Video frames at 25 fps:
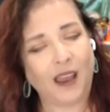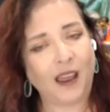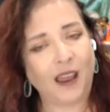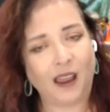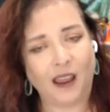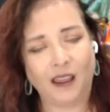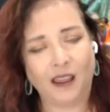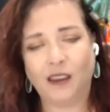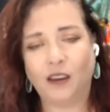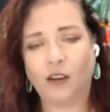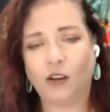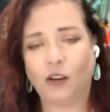
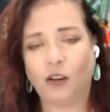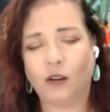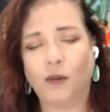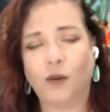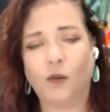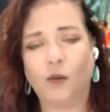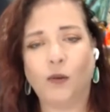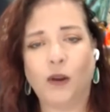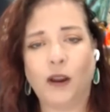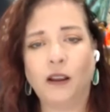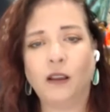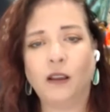I think you're going to
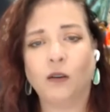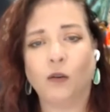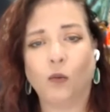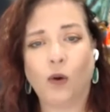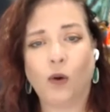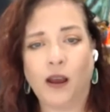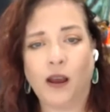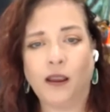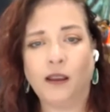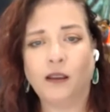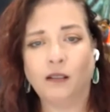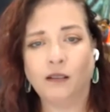be waiting a
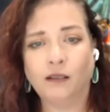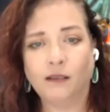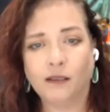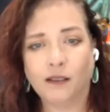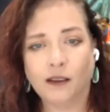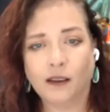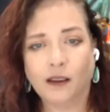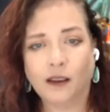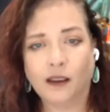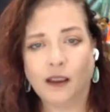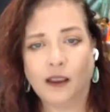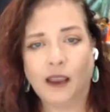while.
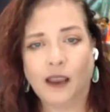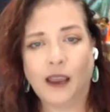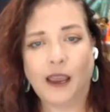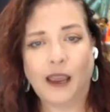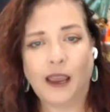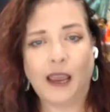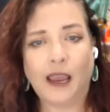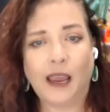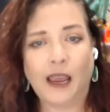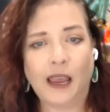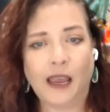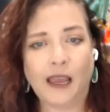
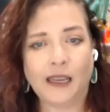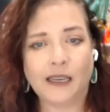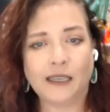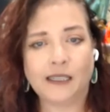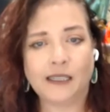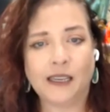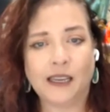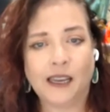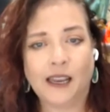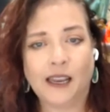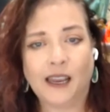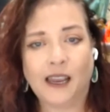
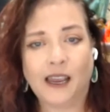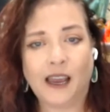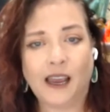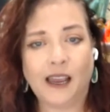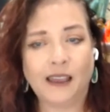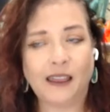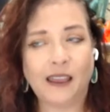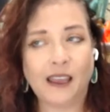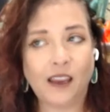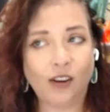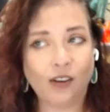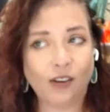And
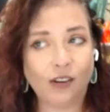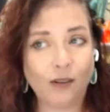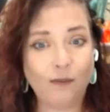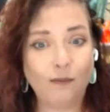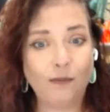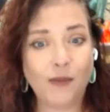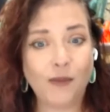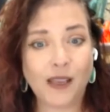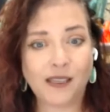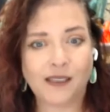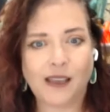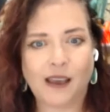I think you're going to
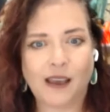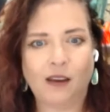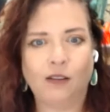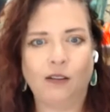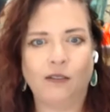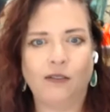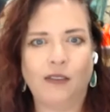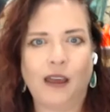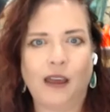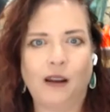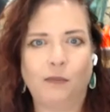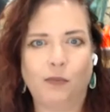miss out
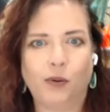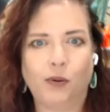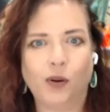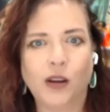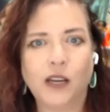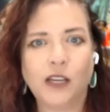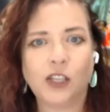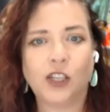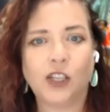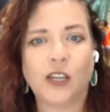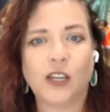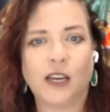on that
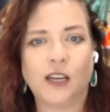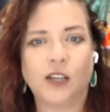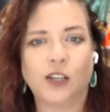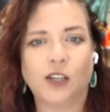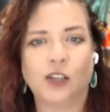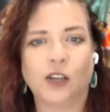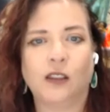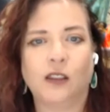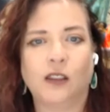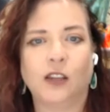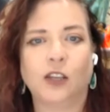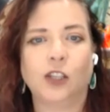
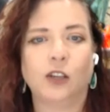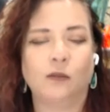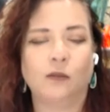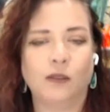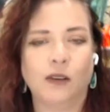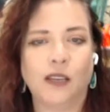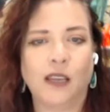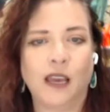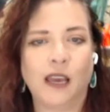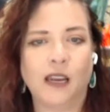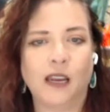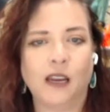appreciation that you
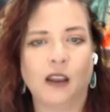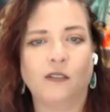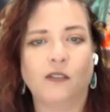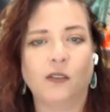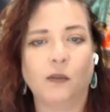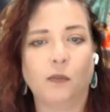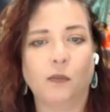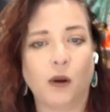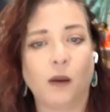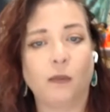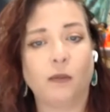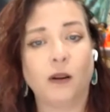would get of
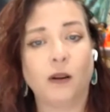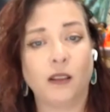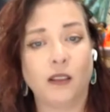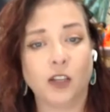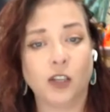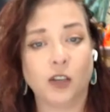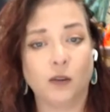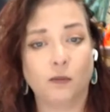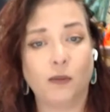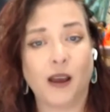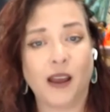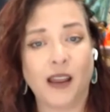the property
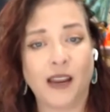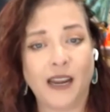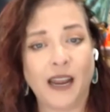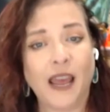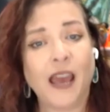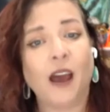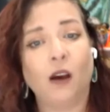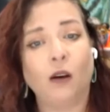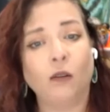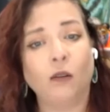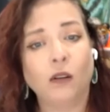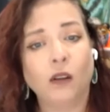that you buy
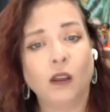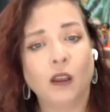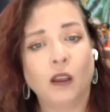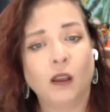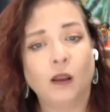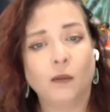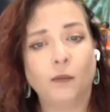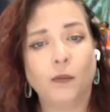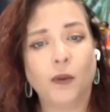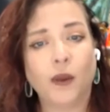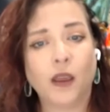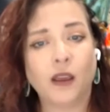now.
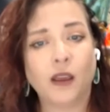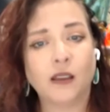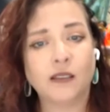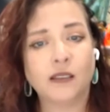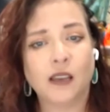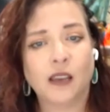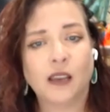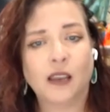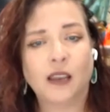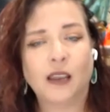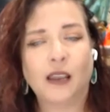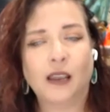Because
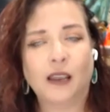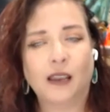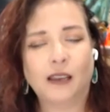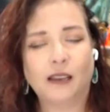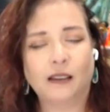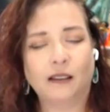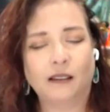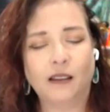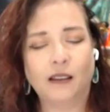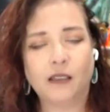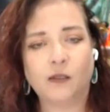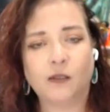
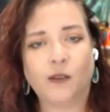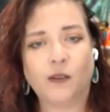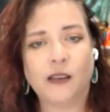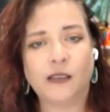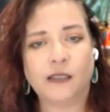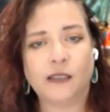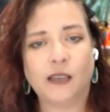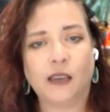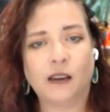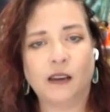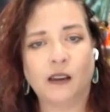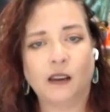let's
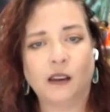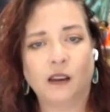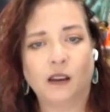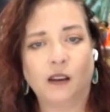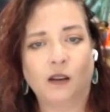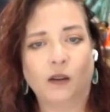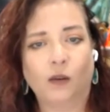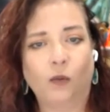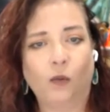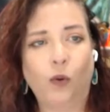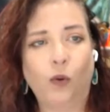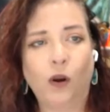face it,
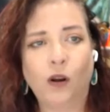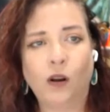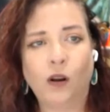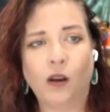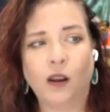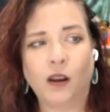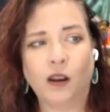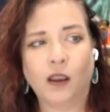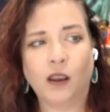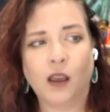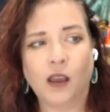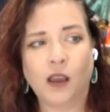we're
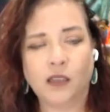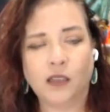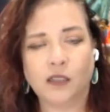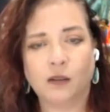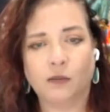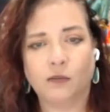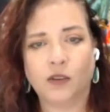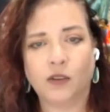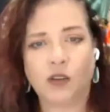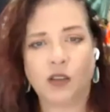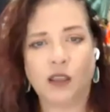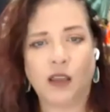not
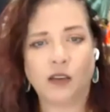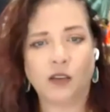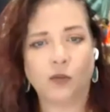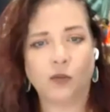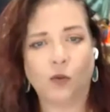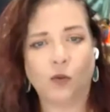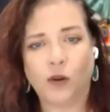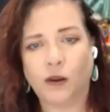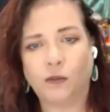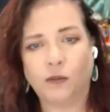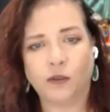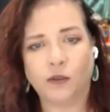accustomed to that
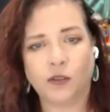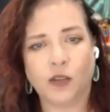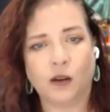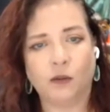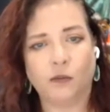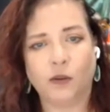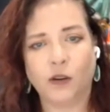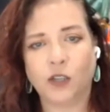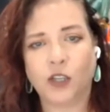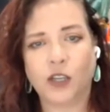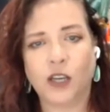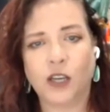20%
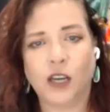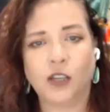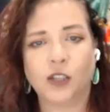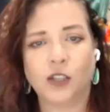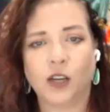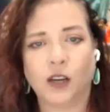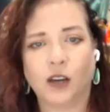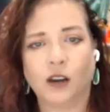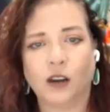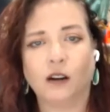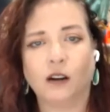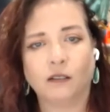
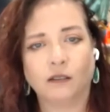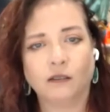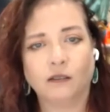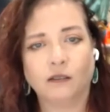appreciation here.